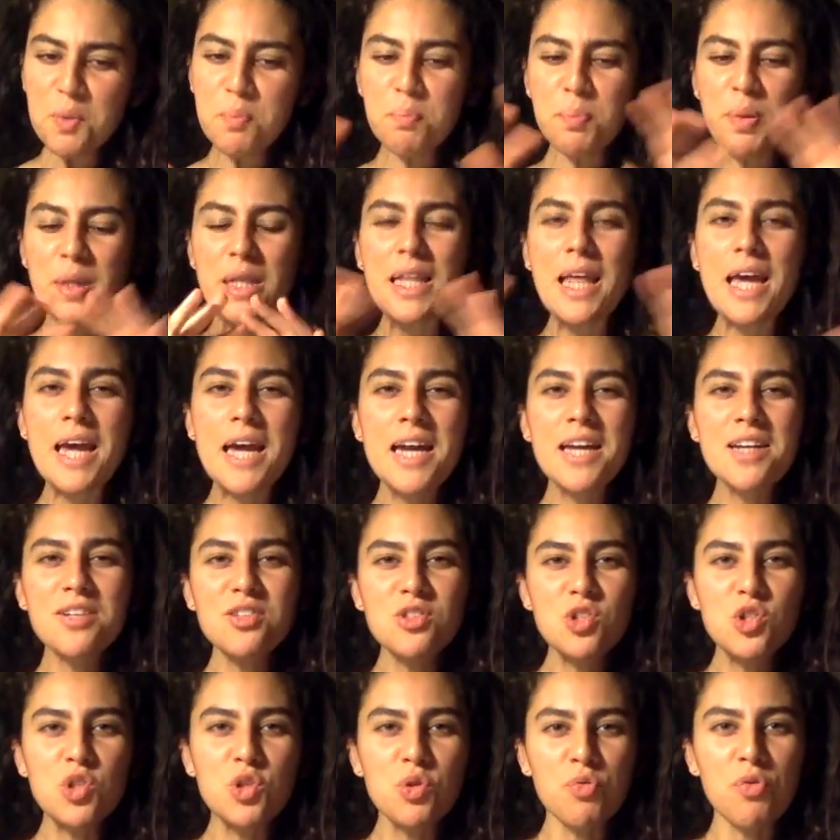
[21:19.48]

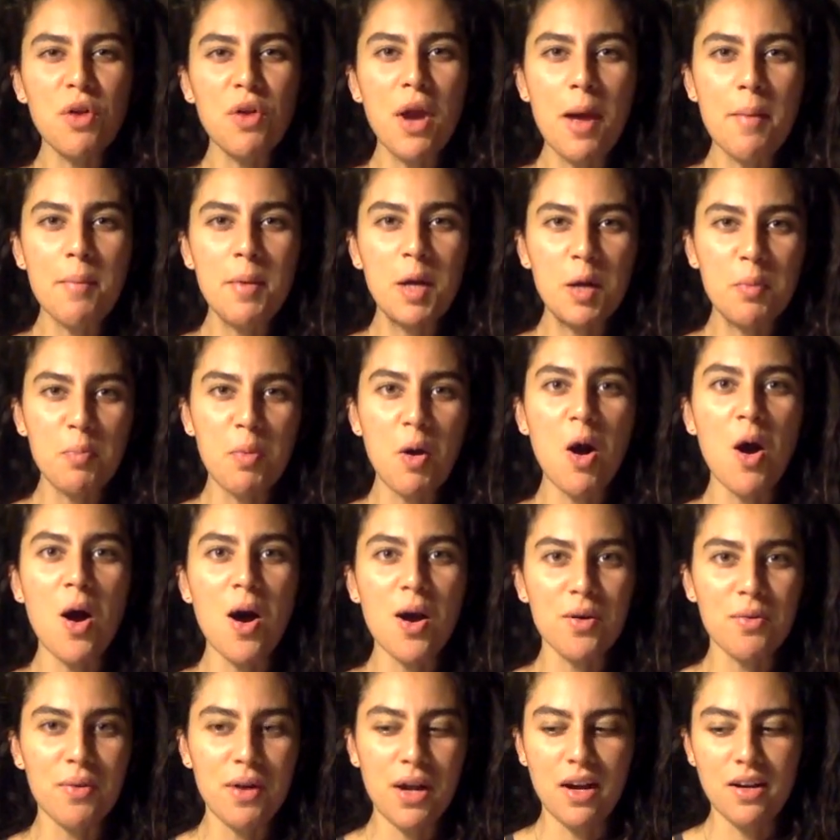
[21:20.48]
plain ceramic
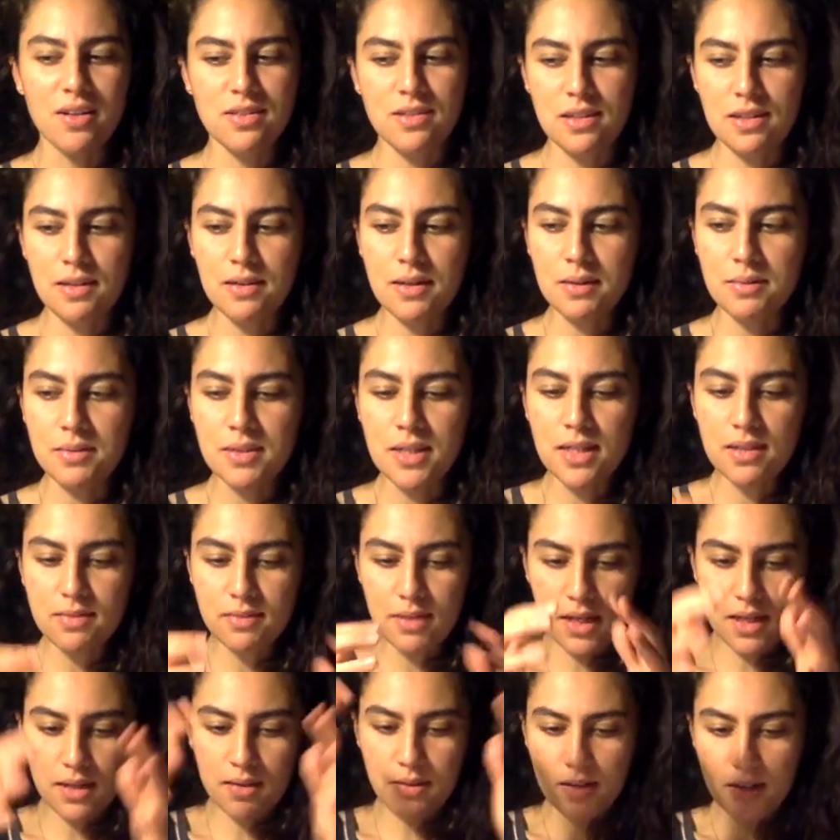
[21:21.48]
pottery, and it's like, okay, well,
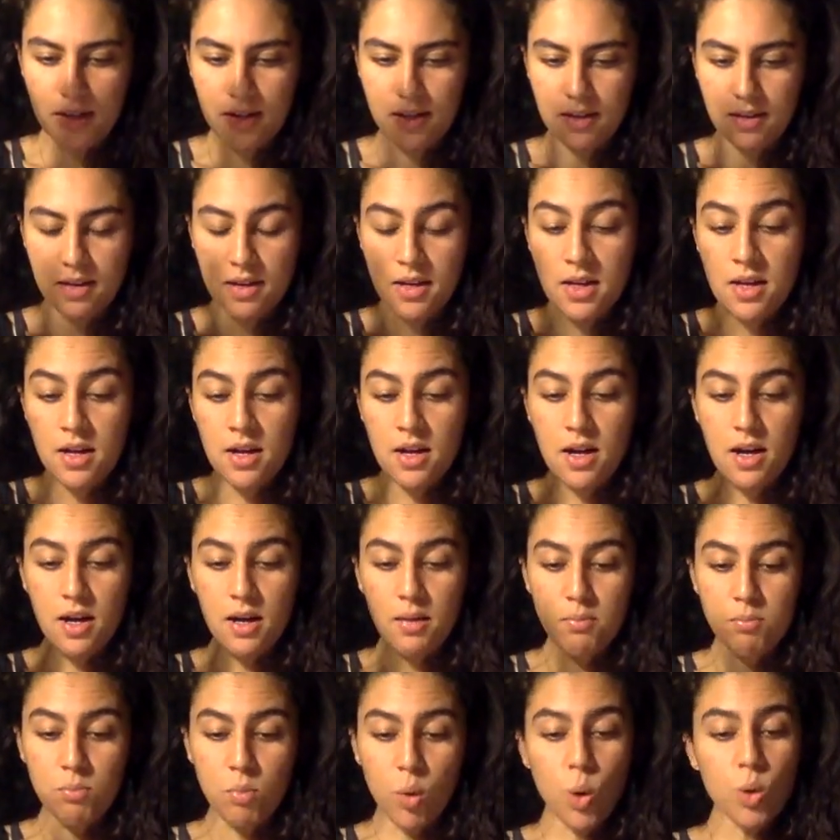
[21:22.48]
I
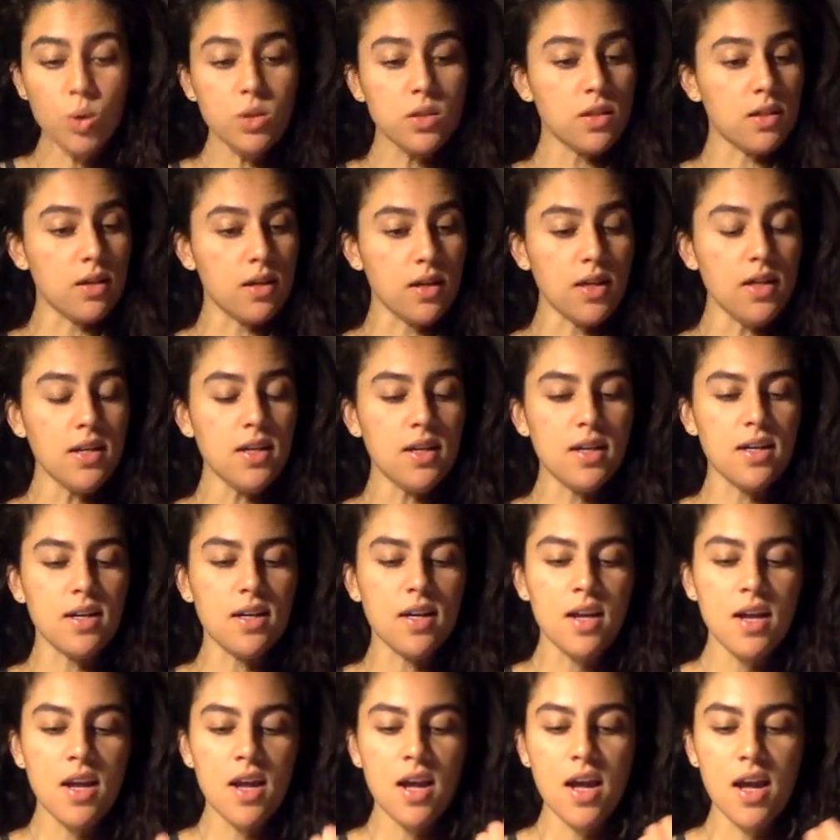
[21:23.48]
molded it
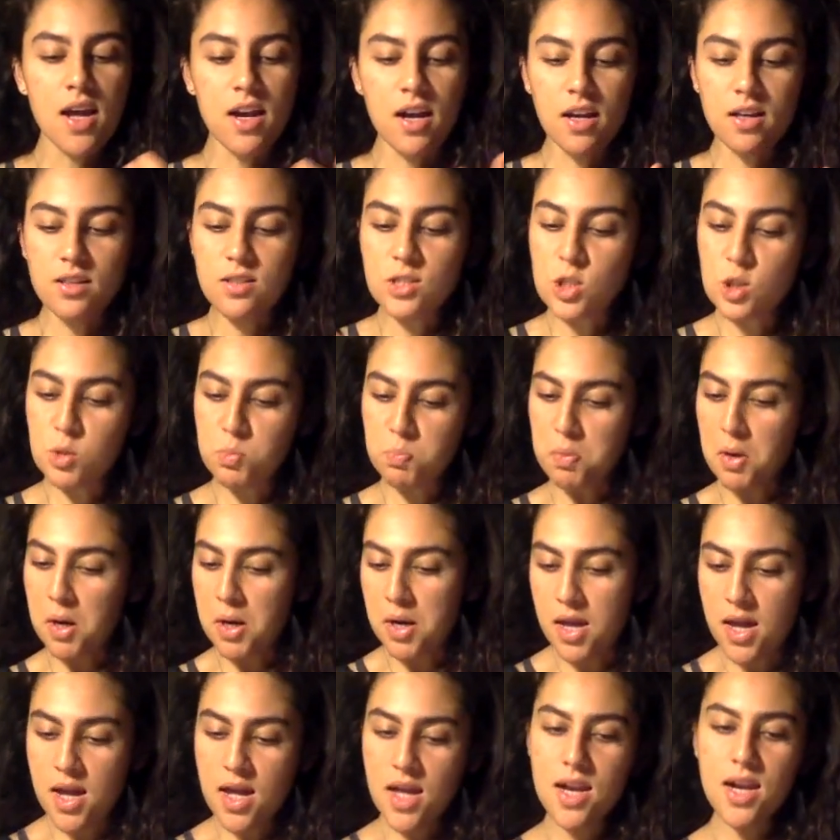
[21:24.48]
and I
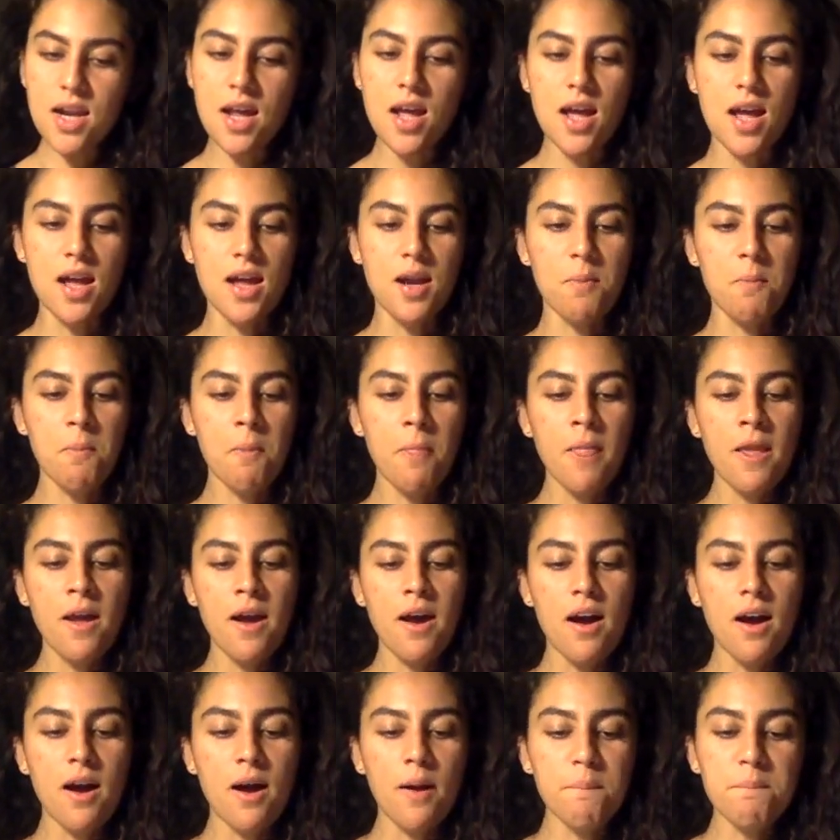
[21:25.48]
spun it, and
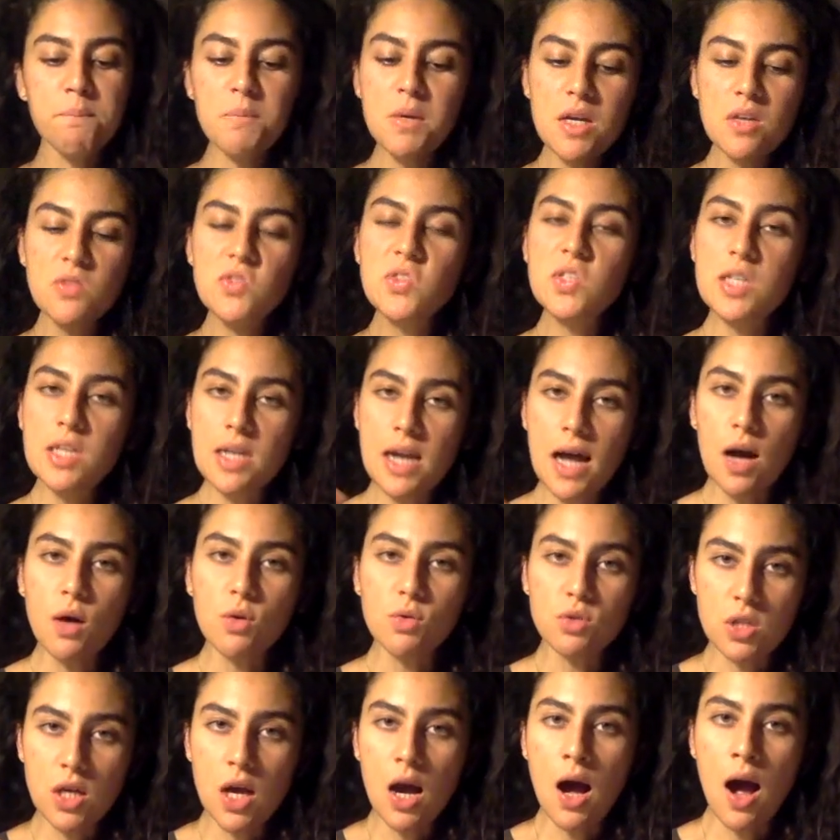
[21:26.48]
it's
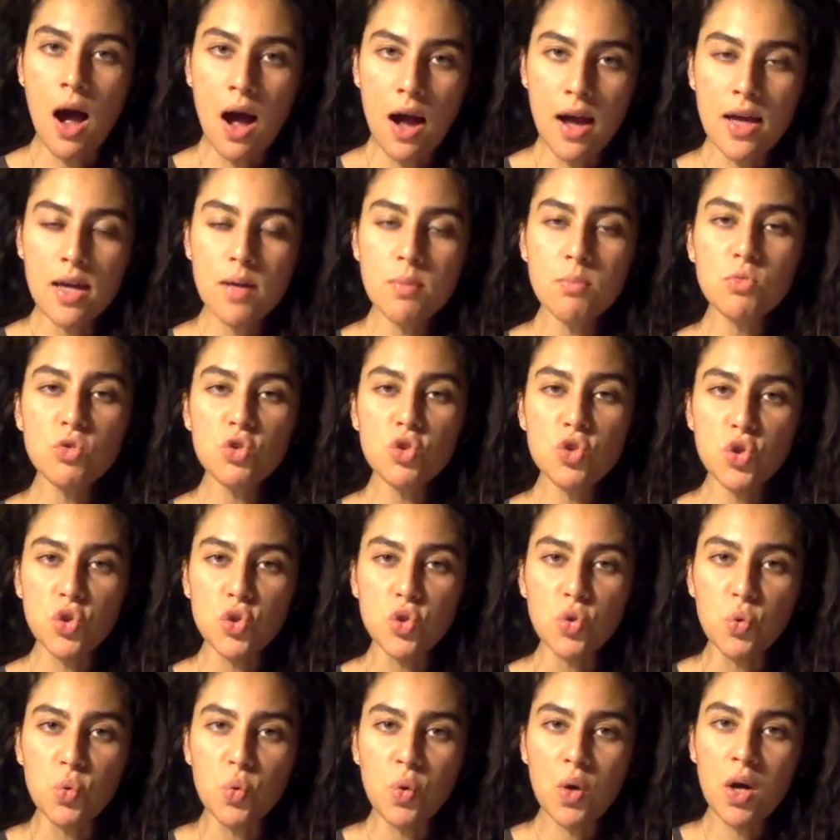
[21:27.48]
now time
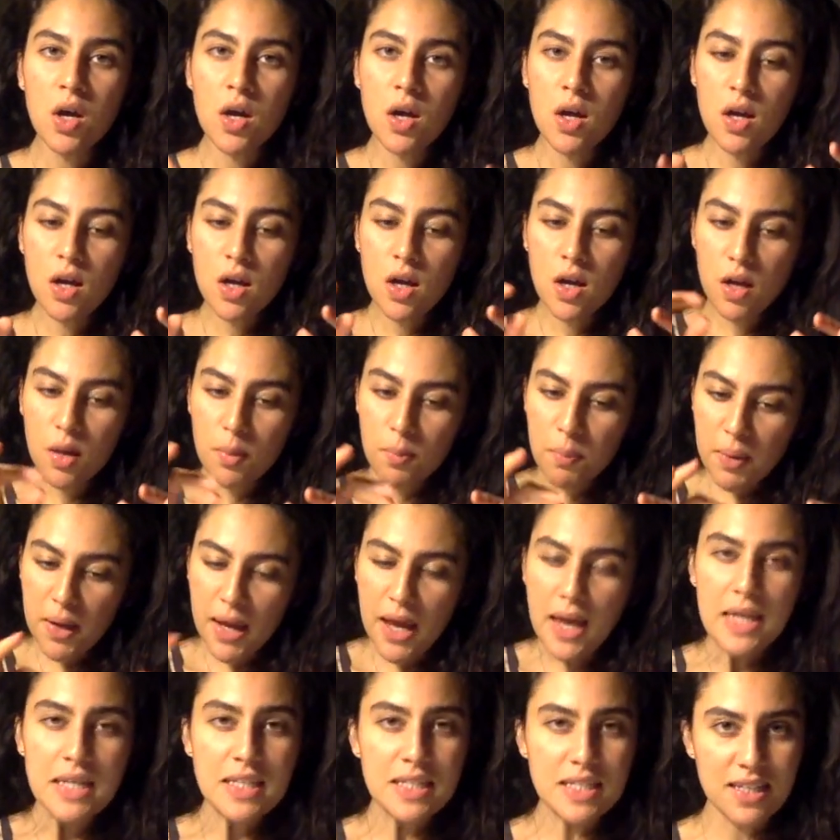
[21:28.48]
to
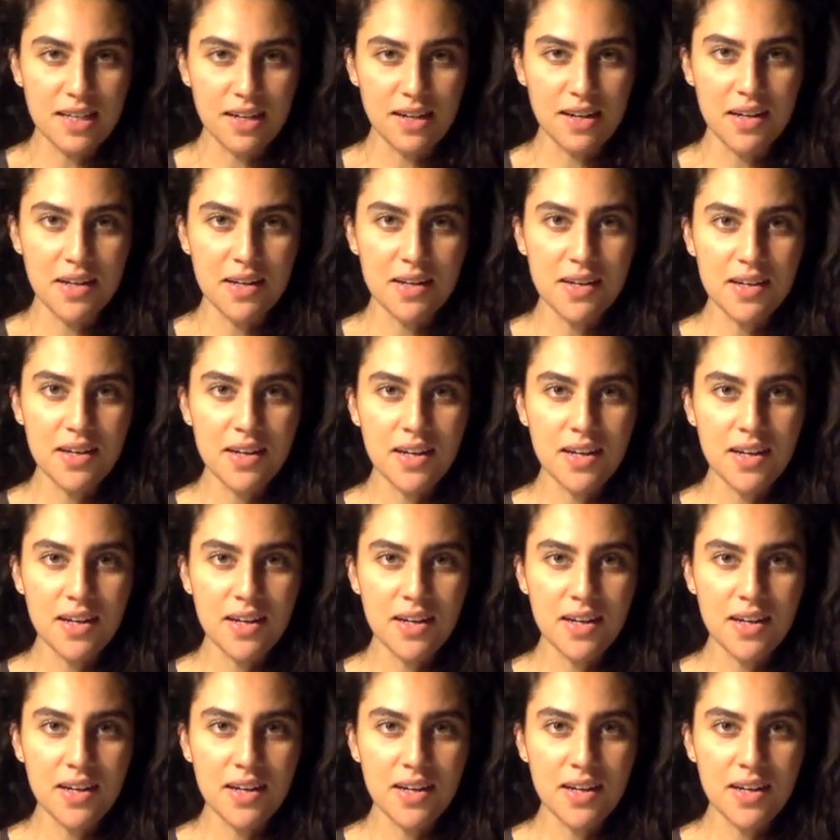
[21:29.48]
paint it.